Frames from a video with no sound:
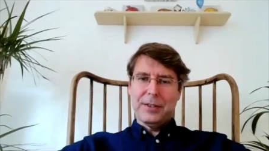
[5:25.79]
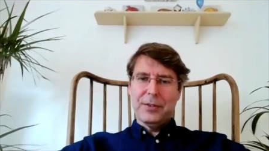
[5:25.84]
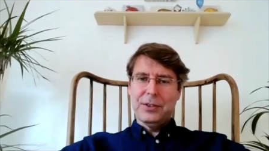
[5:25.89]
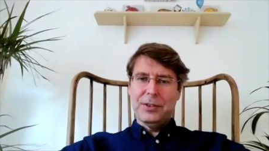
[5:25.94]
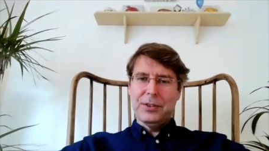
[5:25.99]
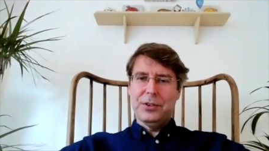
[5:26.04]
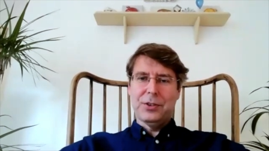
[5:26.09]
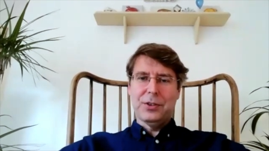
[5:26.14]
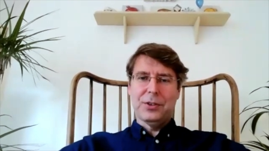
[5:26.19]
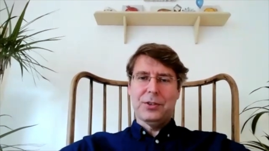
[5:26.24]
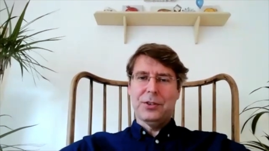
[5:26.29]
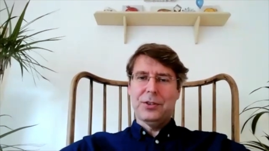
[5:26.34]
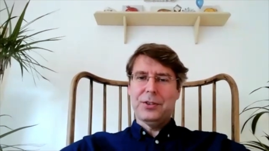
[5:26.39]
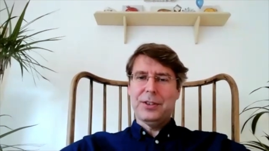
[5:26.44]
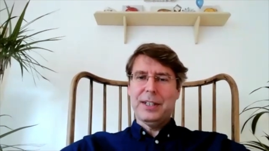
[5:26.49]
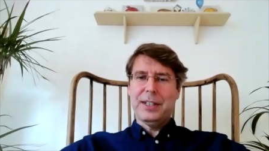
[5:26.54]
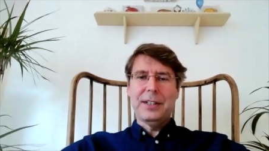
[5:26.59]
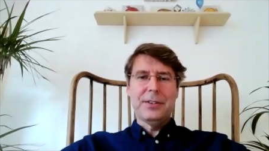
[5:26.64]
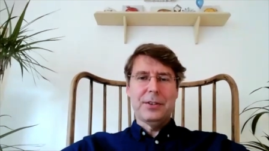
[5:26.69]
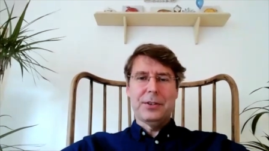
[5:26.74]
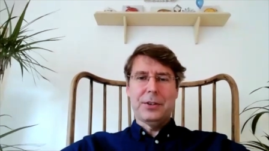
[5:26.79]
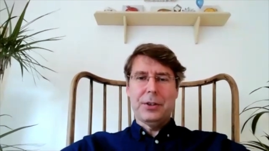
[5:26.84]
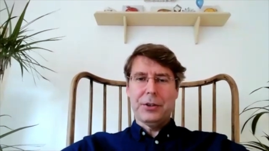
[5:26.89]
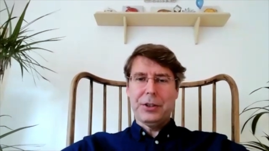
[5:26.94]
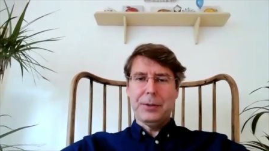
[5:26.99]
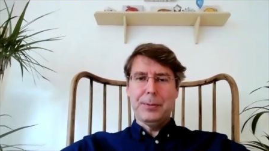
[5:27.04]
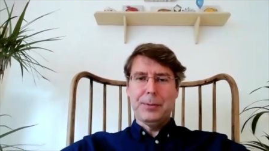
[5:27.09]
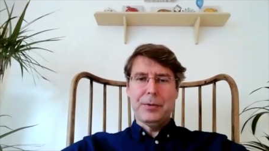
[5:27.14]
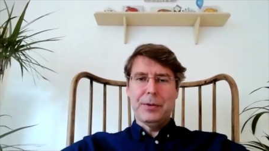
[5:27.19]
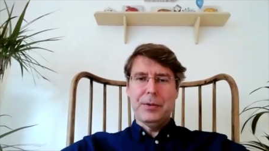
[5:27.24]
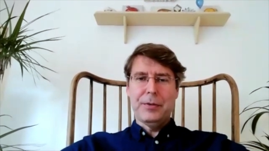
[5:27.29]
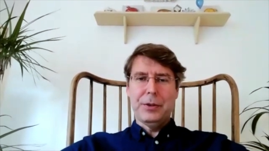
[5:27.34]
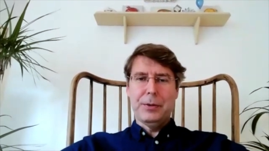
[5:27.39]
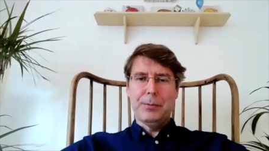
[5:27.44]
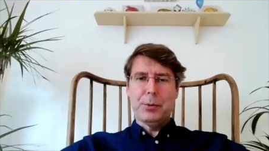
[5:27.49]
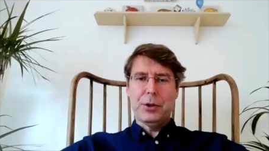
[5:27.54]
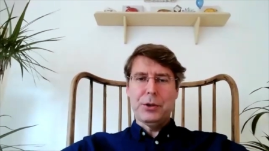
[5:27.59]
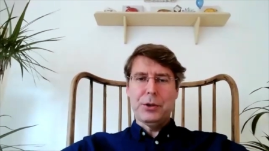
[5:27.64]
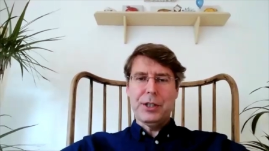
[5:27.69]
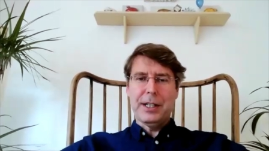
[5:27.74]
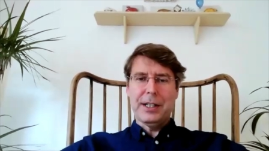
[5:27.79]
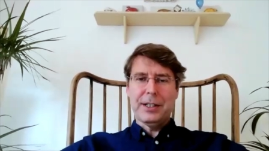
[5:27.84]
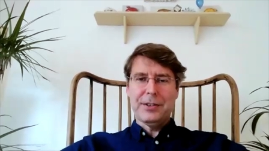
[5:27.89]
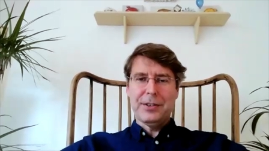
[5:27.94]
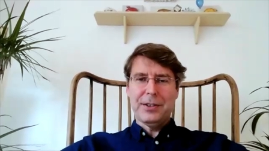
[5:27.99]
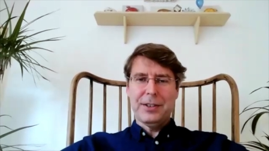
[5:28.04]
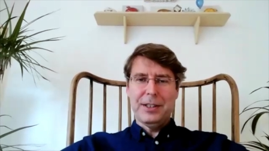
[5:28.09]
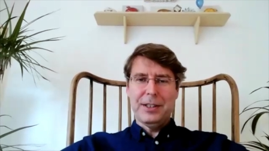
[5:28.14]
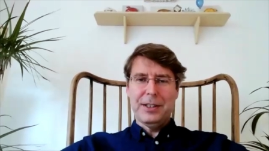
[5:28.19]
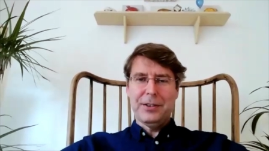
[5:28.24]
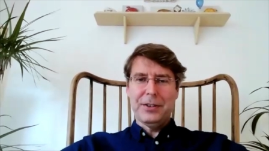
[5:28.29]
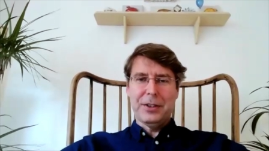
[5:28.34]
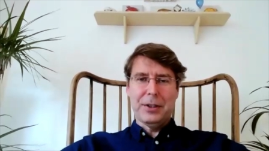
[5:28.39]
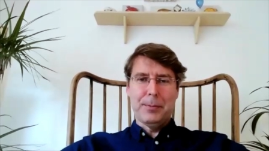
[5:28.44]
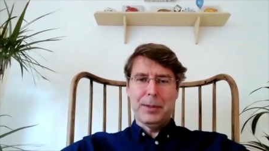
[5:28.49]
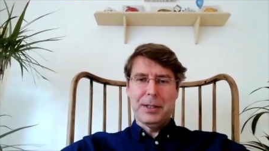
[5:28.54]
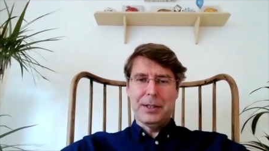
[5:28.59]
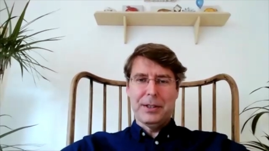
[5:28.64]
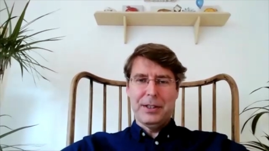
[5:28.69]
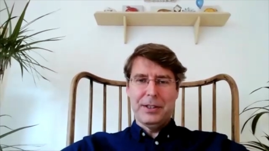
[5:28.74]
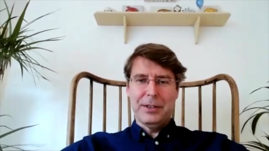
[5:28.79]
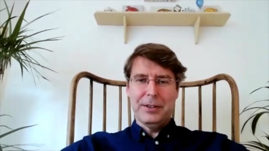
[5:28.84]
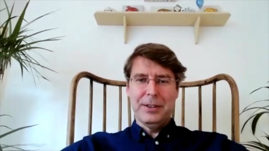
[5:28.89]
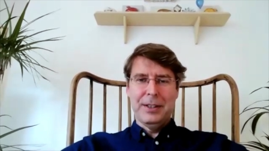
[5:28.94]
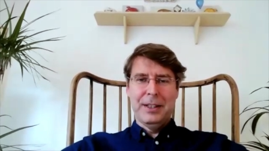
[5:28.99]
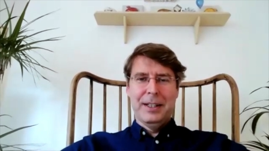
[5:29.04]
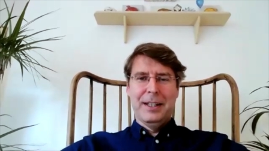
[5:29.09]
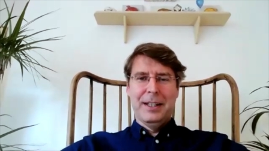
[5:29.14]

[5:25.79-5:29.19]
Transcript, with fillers: This is just a standard document review project and it's not a big deal.